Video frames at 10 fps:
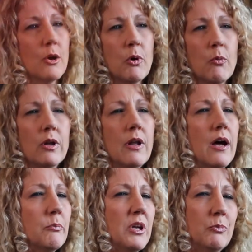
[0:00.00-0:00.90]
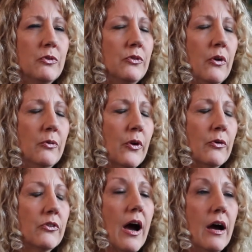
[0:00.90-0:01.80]
But what a lot of people don't know
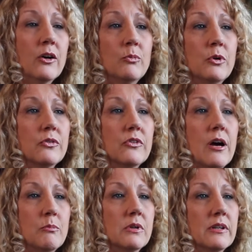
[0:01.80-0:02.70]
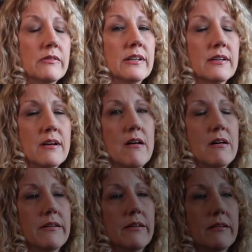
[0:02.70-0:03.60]
is I almost stopped believing in
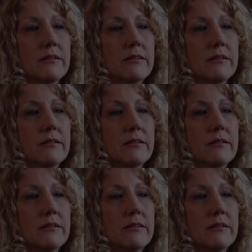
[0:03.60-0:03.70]
God.